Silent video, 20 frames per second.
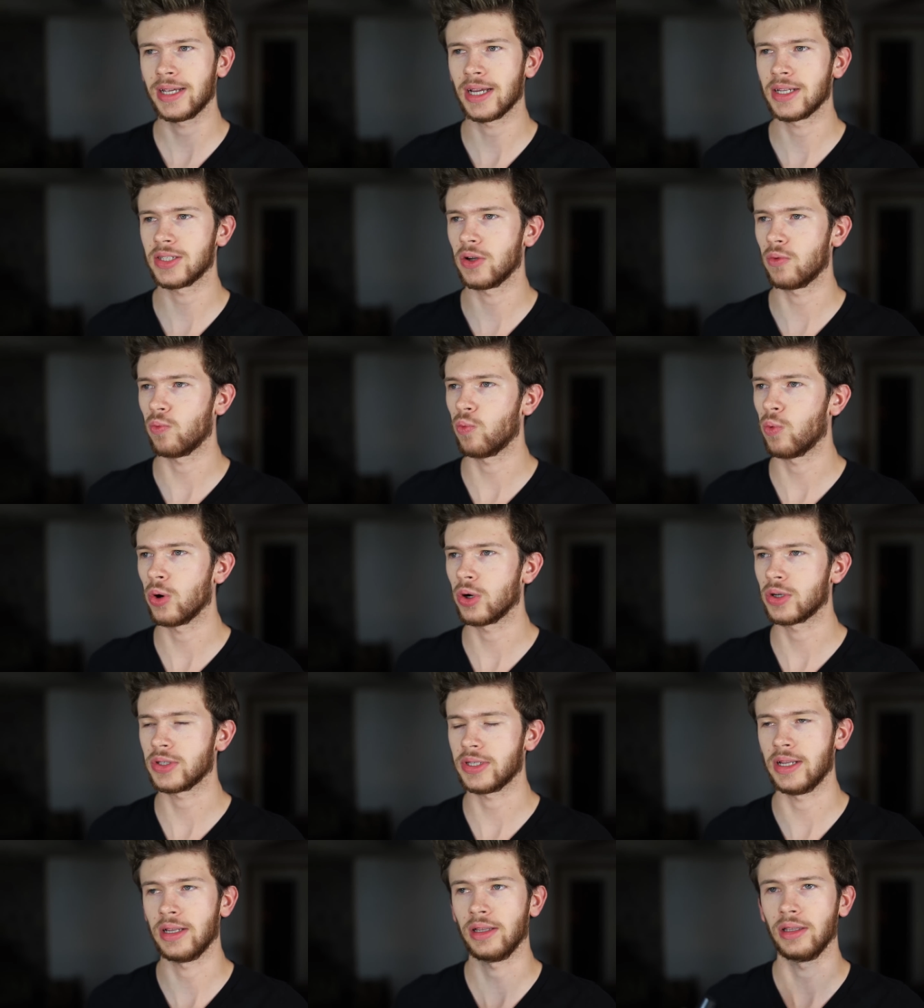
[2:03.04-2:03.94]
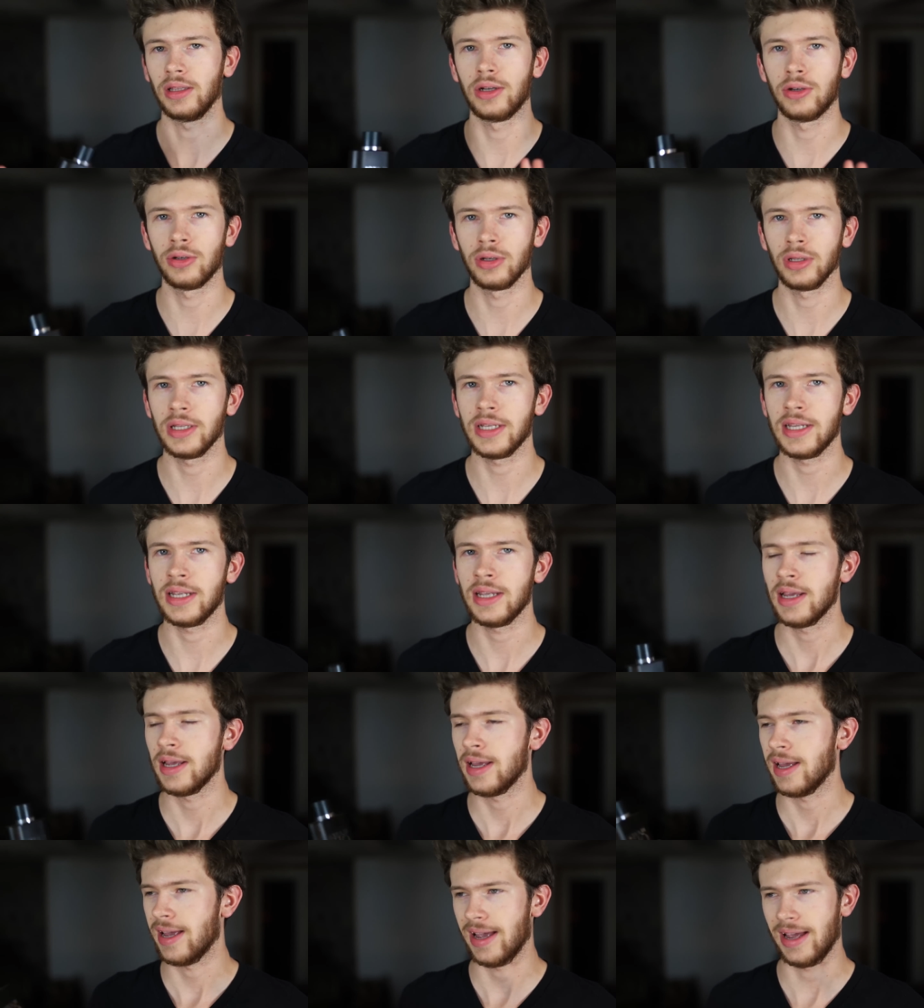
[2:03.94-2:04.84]
because it works in
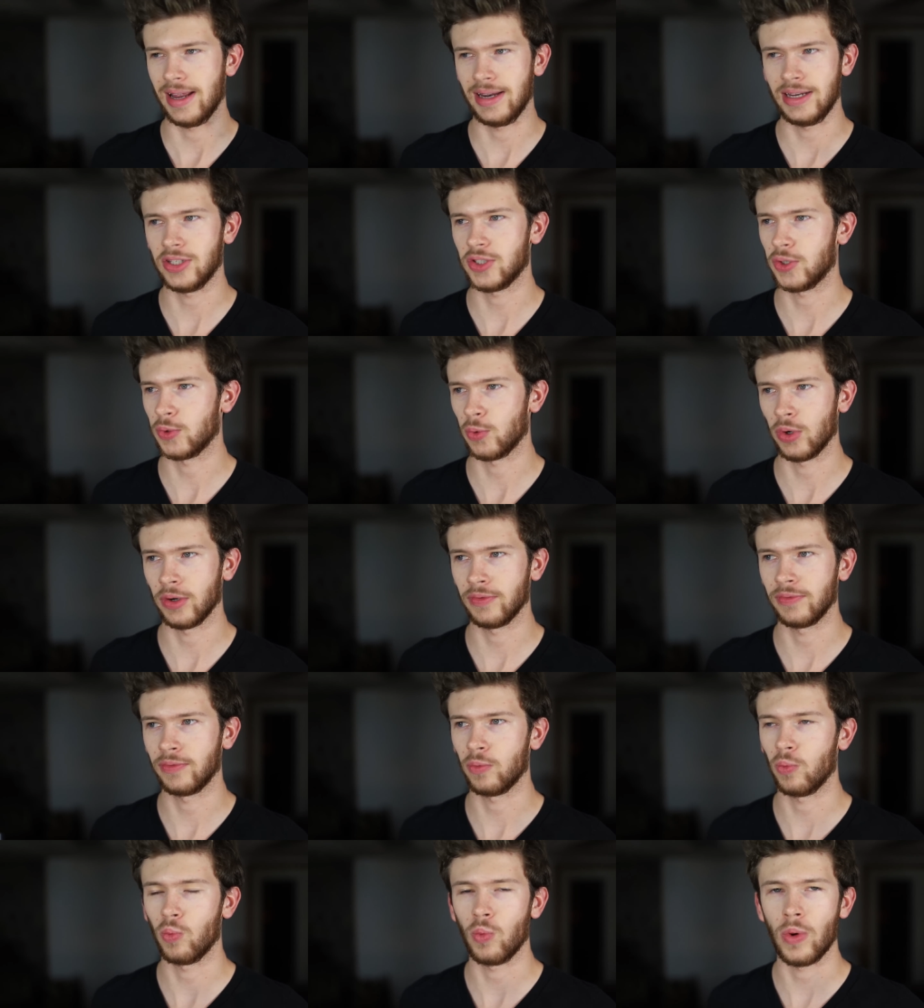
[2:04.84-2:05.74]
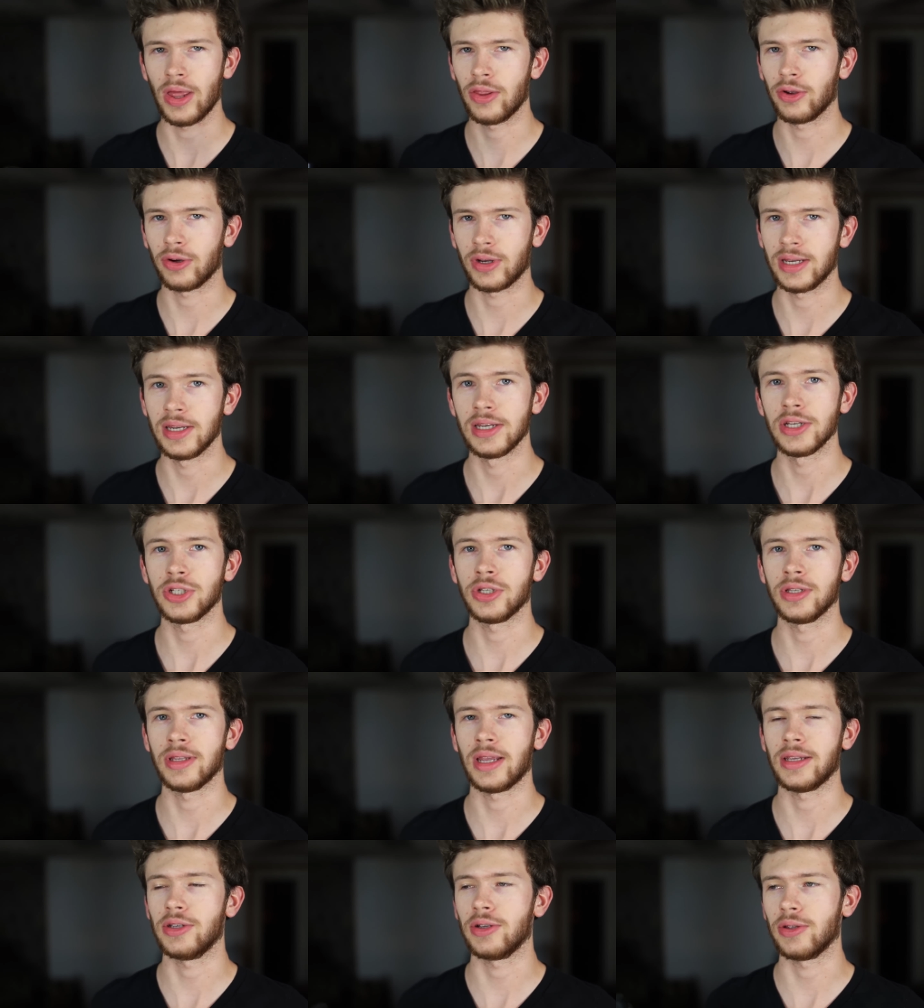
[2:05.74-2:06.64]
literally any sort of weather
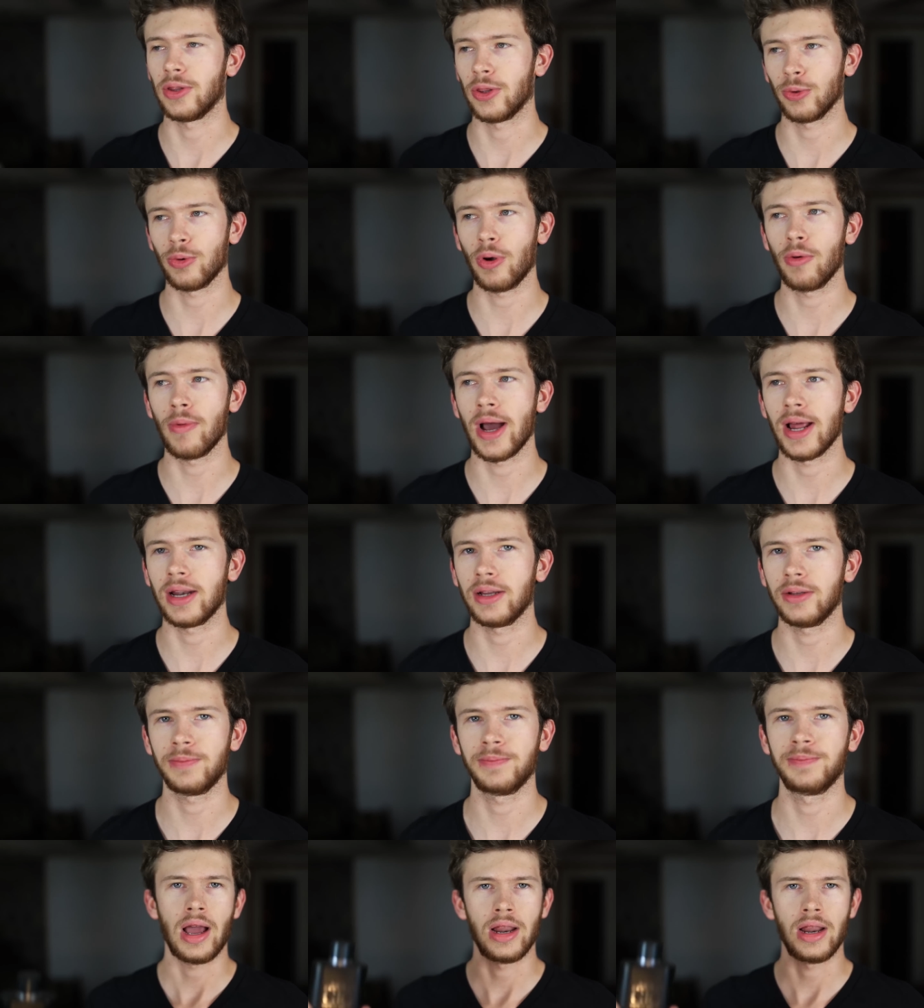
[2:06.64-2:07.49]
condition that you can throw at it.